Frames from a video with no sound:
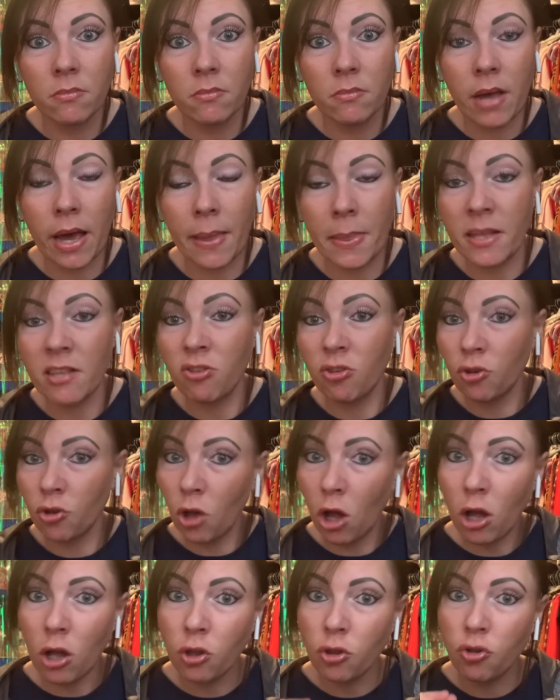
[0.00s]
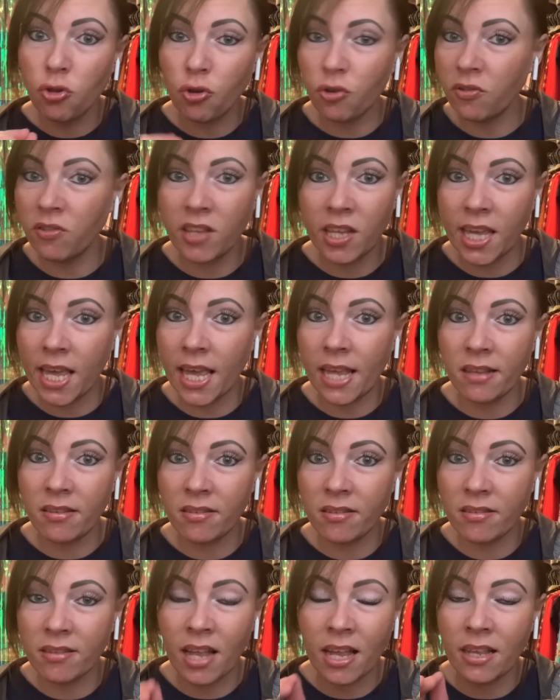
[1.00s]
And it's not just the
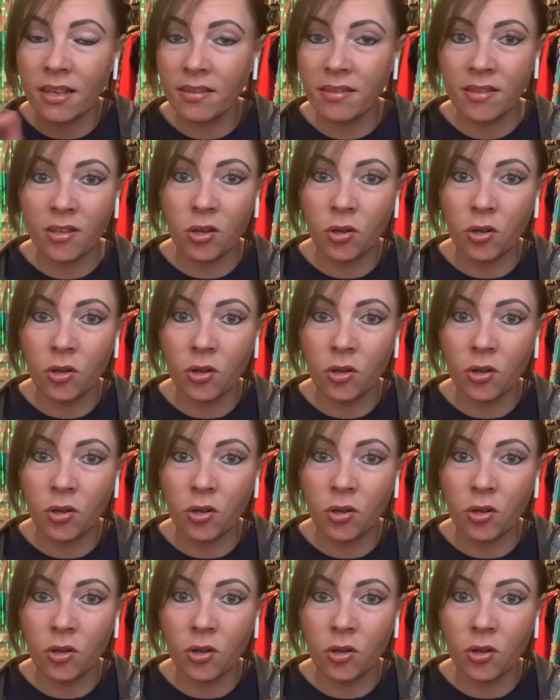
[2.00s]
cases that you see